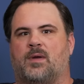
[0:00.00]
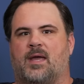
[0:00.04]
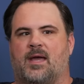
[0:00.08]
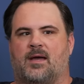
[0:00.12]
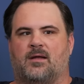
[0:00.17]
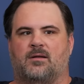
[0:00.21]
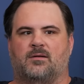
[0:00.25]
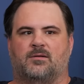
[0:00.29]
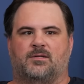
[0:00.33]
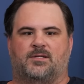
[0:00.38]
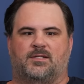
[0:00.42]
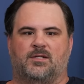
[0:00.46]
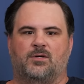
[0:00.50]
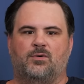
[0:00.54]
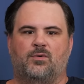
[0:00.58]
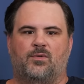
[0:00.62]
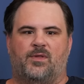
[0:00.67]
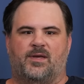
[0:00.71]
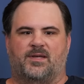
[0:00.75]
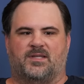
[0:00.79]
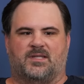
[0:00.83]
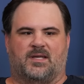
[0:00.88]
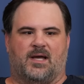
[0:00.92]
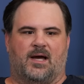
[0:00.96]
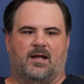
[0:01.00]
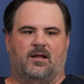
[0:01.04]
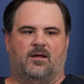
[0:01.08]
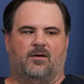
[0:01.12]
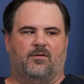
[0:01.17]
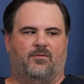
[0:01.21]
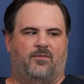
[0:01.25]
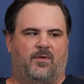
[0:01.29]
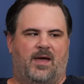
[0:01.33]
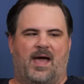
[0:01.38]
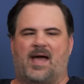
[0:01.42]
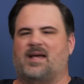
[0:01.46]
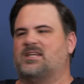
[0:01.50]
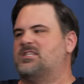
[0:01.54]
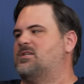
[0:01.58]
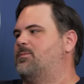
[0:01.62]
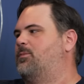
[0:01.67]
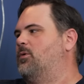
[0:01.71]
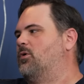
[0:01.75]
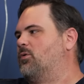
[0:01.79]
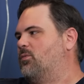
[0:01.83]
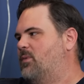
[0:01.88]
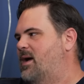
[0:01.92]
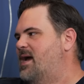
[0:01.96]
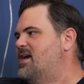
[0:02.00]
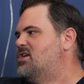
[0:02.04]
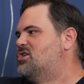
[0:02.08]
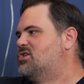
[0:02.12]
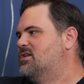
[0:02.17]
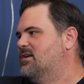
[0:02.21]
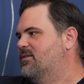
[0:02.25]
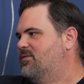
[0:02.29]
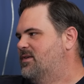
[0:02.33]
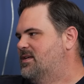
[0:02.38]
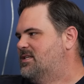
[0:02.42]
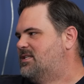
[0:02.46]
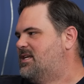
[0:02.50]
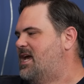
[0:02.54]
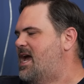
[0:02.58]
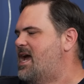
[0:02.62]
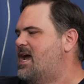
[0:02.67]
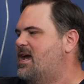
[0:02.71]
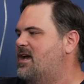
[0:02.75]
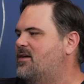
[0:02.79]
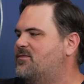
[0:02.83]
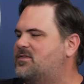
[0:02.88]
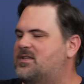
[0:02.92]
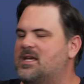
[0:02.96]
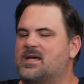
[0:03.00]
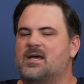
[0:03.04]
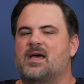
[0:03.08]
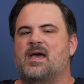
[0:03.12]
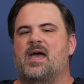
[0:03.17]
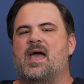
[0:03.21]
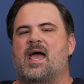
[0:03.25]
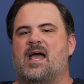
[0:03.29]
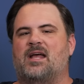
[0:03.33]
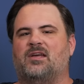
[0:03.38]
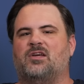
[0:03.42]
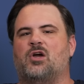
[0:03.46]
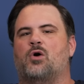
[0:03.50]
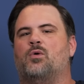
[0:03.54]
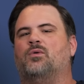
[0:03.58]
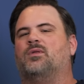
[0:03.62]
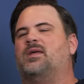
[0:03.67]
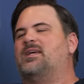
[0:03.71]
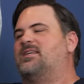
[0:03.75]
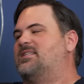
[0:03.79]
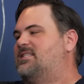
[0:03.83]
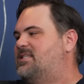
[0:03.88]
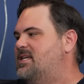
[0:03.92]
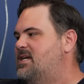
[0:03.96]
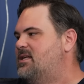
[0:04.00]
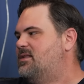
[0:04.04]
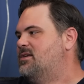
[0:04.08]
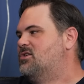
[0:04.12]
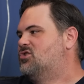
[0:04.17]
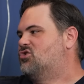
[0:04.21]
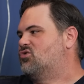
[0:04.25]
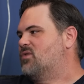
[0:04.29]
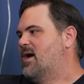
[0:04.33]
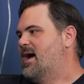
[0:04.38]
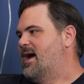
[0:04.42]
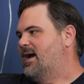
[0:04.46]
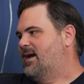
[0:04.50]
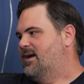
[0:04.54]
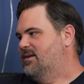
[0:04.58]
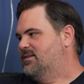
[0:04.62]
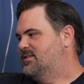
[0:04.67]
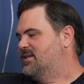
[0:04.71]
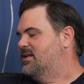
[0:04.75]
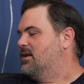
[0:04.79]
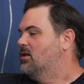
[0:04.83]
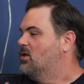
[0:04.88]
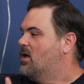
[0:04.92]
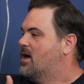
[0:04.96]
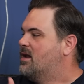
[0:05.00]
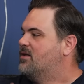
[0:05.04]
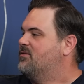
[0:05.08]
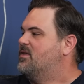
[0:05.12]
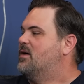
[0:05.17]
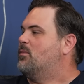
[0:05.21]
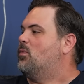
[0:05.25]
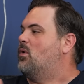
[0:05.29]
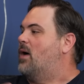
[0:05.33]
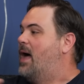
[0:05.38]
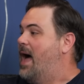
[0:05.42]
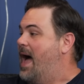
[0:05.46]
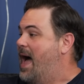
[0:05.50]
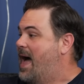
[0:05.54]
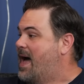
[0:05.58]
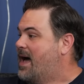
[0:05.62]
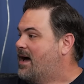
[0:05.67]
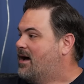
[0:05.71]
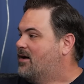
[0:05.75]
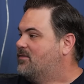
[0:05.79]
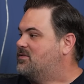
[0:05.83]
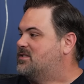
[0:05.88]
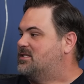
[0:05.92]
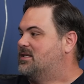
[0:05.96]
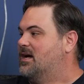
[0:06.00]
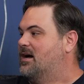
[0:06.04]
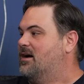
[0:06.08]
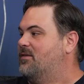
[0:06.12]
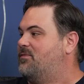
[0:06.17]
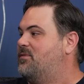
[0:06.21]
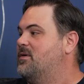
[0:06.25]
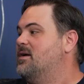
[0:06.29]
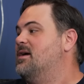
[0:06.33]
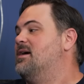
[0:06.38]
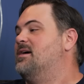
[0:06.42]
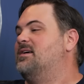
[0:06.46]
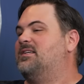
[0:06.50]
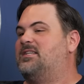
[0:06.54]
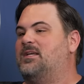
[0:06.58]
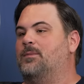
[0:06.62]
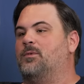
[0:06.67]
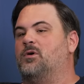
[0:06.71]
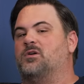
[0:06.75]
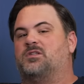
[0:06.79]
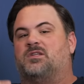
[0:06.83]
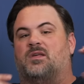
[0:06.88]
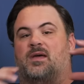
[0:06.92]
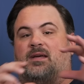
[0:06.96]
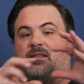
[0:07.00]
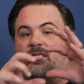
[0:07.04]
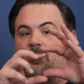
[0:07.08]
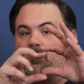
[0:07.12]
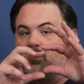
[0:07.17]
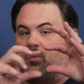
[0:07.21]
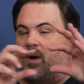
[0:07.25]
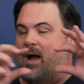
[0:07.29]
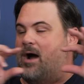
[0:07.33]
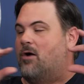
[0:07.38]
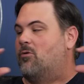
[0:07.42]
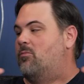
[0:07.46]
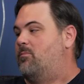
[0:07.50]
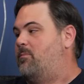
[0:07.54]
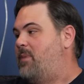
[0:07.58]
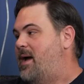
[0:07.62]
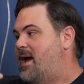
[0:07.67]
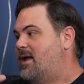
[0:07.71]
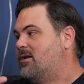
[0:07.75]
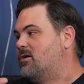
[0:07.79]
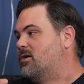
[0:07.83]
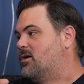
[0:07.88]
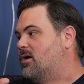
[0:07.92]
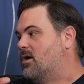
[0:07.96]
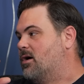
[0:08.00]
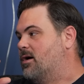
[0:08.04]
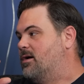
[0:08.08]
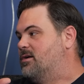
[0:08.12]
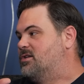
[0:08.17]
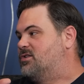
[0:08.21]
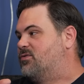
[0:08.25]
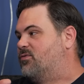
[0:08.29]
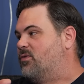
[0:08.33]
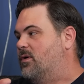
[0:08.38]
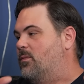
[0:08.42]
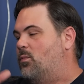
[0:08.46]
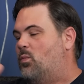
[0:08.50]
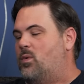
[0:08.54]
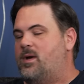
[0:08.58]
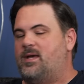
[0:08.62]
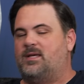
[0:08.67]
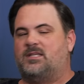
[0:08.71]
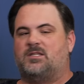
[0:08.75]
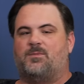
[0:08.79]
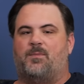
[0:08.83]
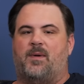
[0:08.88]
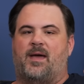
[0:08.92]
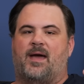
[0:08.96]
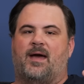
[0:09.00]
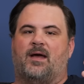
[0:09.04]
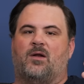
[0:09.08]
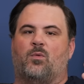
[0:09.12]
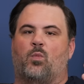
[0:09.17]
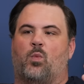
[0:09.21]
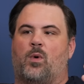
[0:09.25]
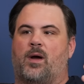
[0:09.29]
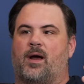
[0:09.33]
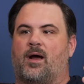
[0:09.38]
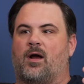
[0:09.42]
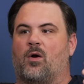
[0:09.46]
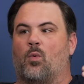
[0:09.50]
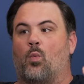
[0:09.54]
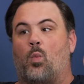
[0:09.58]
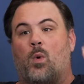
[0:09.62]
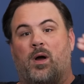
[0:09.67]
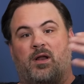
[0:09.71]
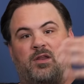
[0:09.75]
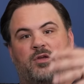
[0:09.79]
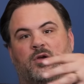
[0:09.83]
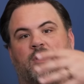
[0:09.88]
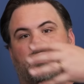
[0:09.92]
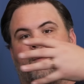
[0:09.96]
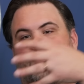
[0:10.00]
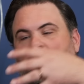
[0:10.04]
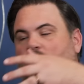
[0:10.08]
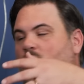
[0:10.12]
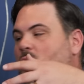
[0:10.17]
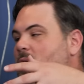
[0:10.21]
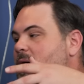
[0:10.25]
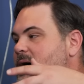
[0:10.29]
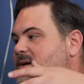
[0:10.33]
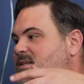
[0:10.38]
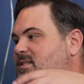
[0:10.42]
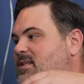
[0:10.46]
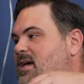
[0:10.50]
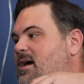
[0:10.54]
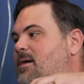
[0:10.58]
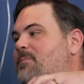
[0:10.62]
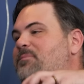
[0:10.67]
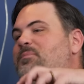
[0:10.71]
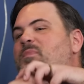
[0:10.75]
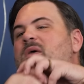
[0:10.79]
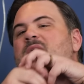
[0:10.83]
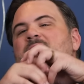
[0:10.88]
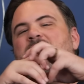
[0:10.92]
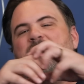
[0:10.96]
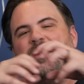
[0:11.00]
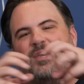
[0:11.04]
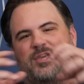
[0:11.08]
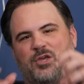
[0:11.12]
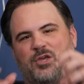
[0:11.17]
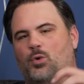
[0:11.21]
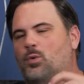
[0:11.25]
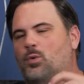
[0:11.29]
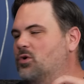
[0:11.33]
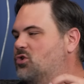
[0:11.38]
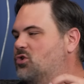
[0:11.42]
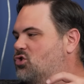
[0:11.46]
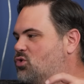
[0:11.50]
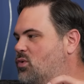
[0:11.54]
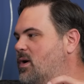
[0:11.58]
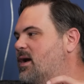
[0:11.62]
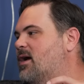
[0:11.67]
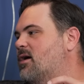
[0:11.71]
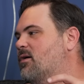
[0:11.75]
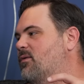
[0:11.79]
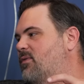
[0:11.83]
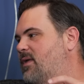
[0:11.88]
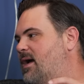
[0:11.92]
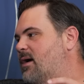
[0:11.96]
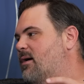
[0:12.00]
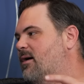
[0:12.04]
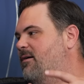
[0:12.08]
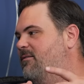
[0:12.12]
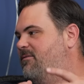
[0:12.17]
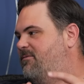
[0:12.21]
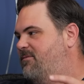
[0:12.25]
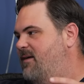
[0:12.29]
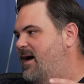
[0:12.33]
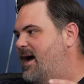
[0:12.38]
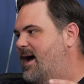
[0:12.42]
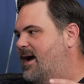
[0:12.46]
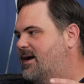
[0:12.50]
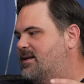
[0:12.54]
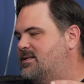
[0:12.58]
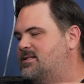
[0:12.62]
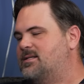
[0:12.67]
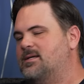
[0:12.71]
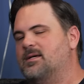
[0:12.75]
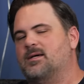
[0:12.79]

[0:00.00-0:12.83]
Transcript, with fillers: can do this kind of exploration of these caves yeah. and go and like see these dragons. And a lot of them will have stuff similar to like the brown banner cards yeah. from Wingspan, where when you come across them, you will trigger their effect